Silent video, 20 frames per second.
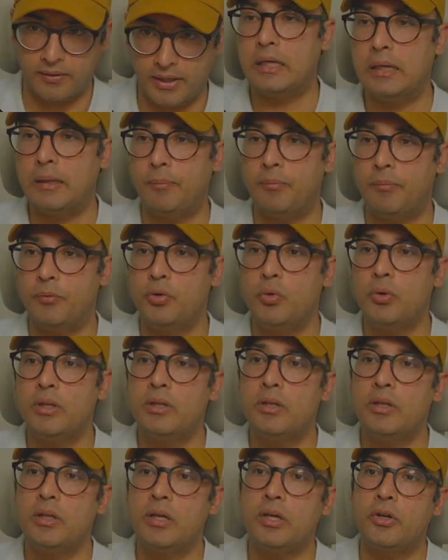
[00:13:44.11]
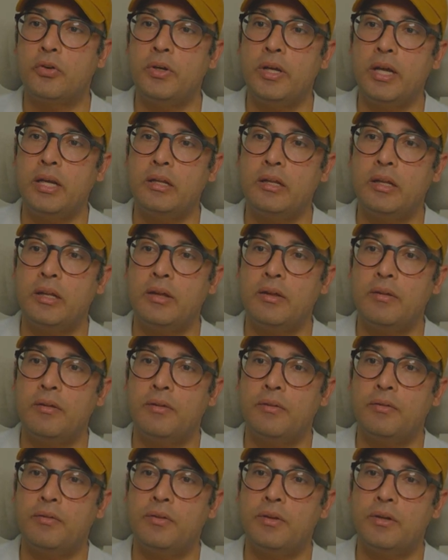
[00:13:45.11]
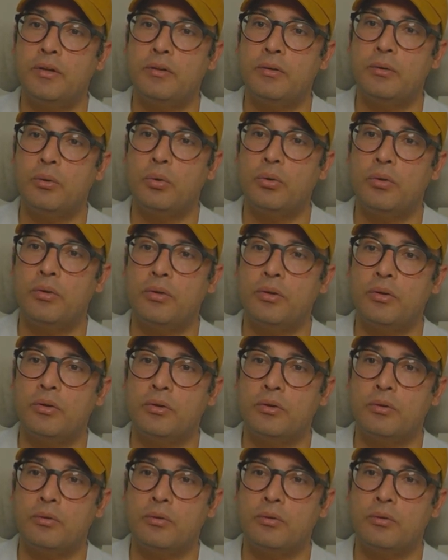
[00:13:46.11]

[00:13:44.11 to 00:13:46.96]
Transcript: You can create the